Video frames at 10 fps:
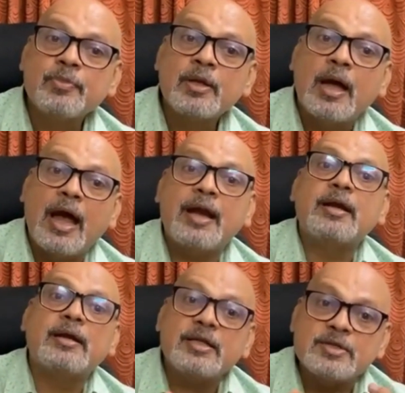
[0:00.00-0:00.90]

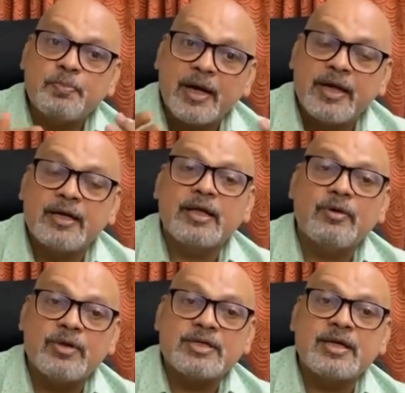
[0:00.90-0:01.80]
and despite
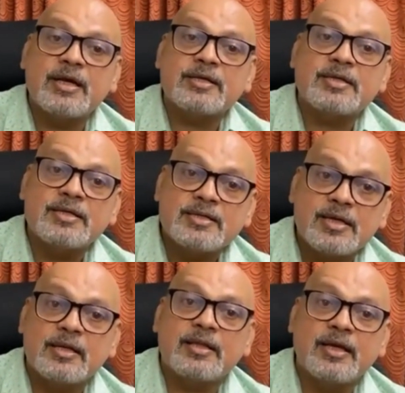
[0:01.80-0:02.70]
investigations
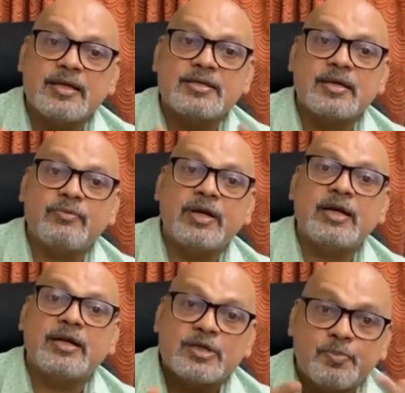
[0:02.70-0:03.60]
nothing is revealed,
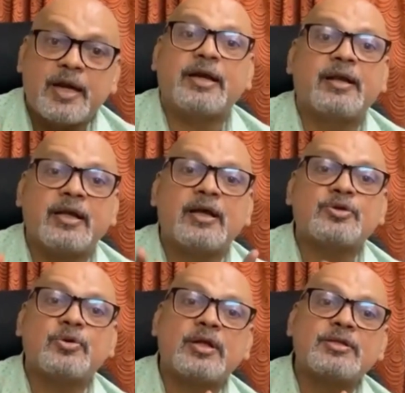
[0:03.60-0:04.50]
despite
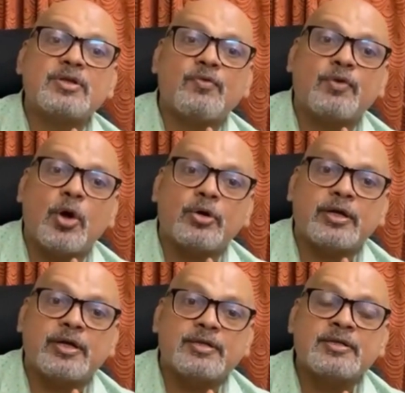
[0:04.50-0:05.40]
reassurance of
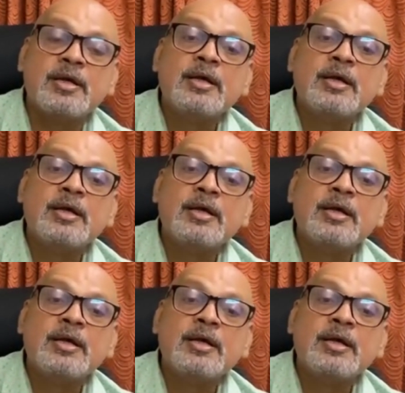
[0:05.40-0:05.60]
doctors,